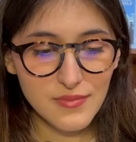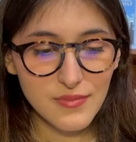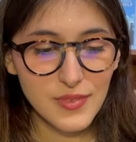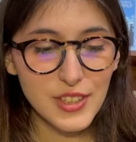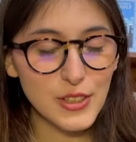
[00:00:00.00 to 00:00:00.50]

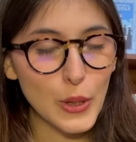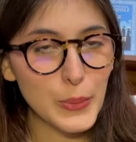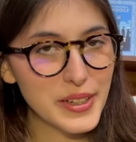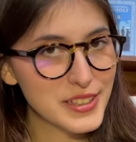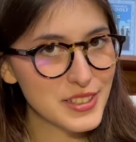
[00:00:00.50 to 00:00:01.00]
Snow
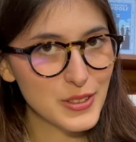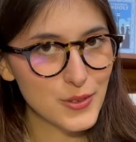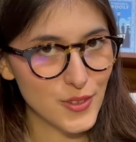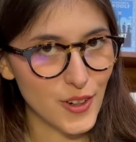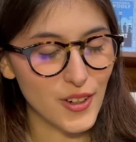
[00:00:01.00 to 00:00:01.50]
begins to
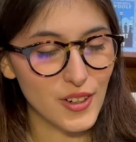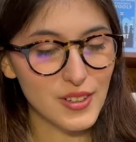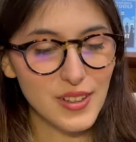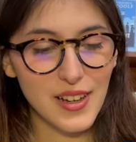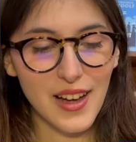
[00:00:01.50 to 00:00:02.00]

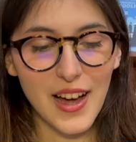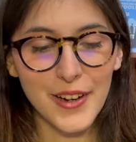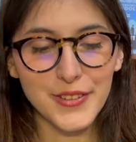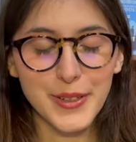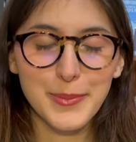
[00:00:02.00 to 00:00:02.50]
fall
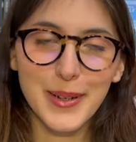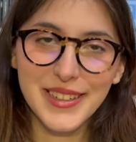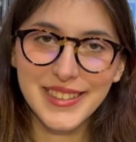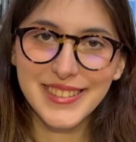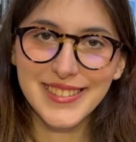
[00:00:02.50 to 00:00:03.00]
after
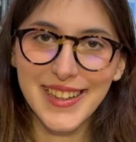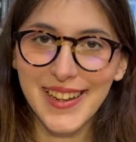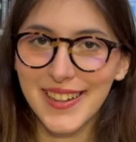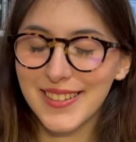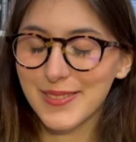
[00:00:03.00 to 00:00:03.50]
Bunny's
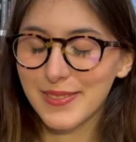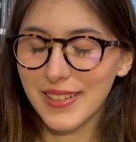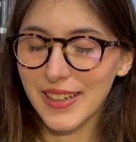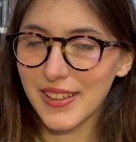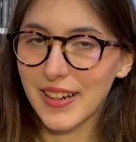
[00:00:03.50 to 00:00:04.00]
death,
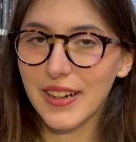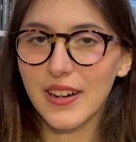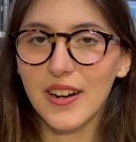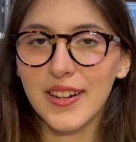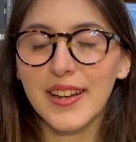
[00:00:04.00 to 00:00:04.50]
like the
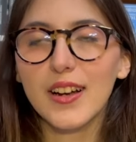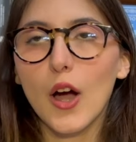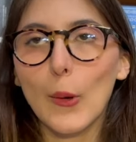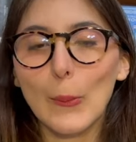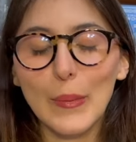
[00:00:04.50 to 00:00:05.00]
iconic
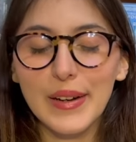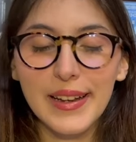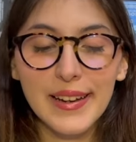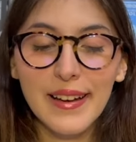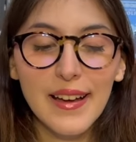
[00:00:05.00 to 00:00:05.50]

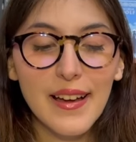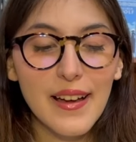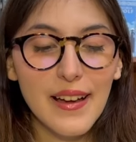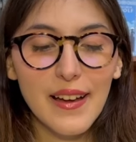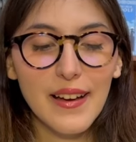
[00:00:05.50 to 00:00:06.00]
opening.
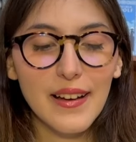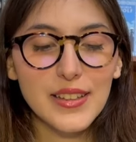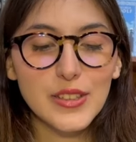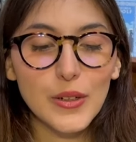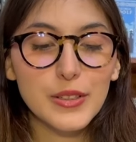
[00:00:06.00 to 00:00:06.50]

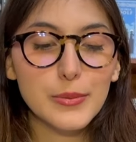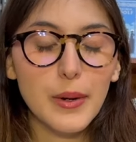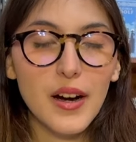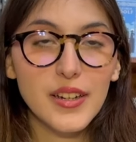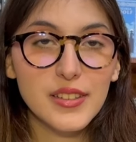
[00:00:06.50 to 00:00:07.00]
So his
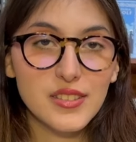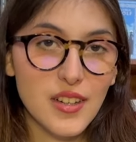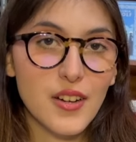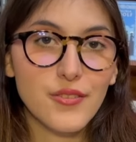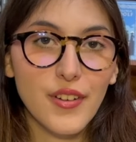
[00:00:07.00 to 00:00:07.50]
body is
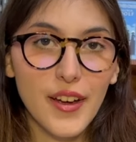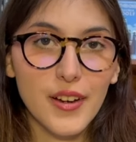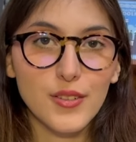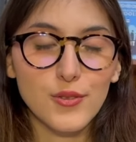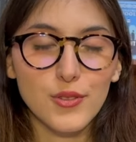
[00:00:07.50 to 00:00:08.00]
not
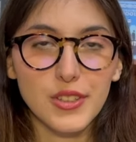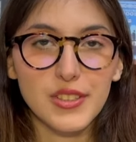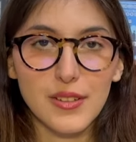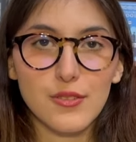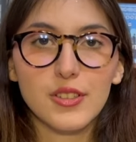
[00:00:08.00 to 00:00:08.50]
found for
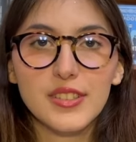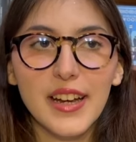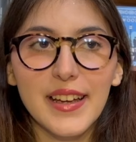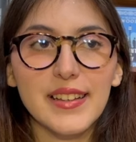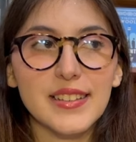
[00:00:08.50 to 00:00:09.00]
several
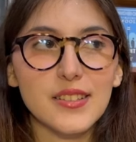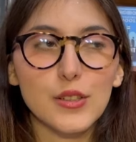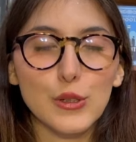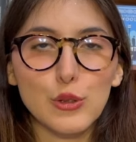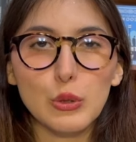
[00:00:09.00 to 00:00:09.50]
days, and the
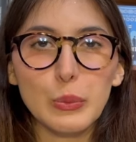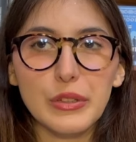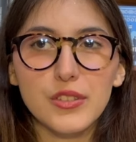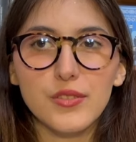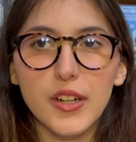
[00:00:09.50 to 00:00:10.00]
group
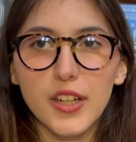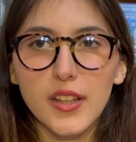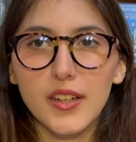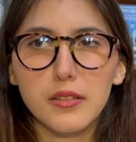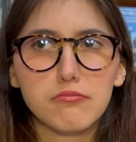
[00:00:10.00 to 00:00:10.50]
is very
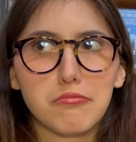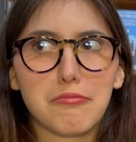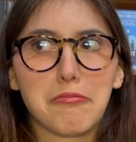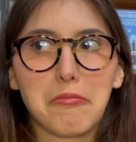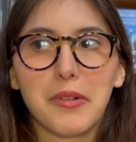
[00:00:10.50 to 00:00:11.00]
like,
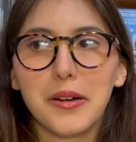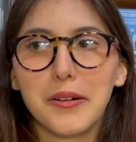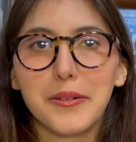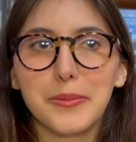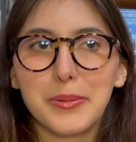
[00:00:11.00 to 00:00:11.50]

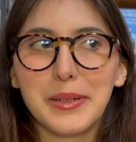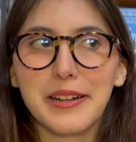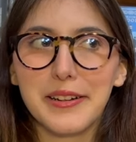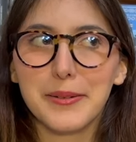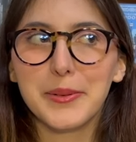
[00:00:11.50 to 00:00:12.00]
oh, we
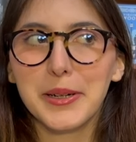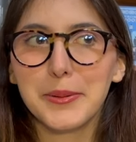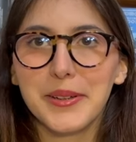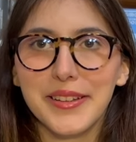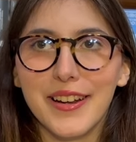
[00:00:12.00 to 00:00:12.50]
got away
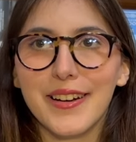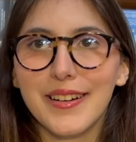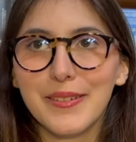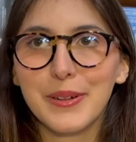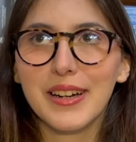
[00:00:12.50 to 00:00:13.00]
with it.
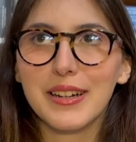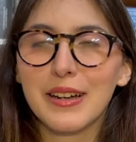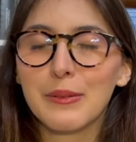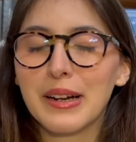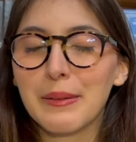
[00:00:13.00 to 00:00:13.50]
We got to get
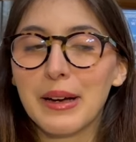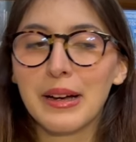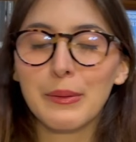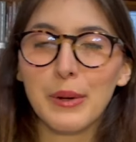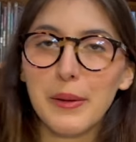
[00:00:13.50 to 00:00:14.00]

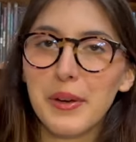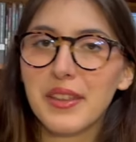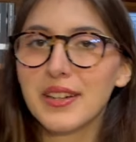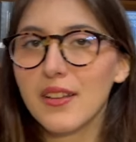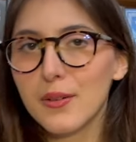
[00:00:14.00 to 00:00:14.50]
away with
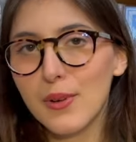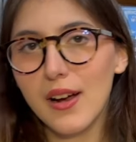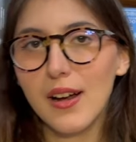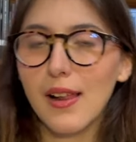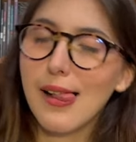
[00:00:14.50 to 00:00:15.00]
another one.